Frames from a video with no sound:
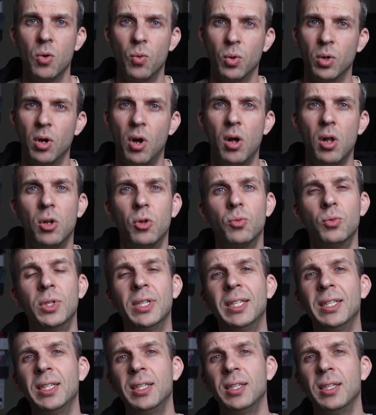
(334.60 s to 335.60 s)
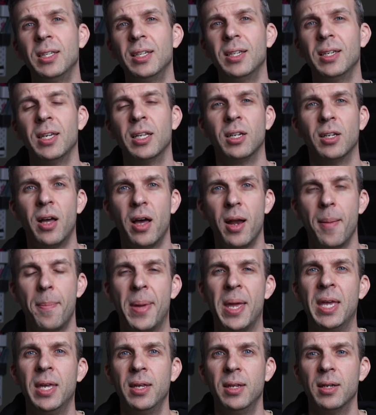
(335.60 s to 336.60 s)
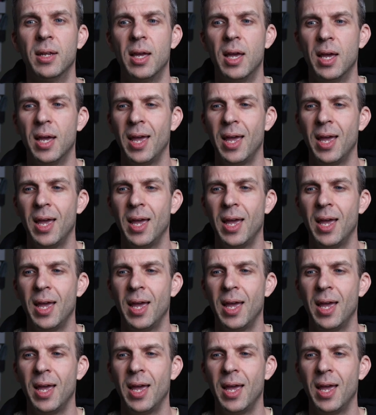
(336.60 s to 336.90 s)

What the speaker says: were all really in a lot of pain.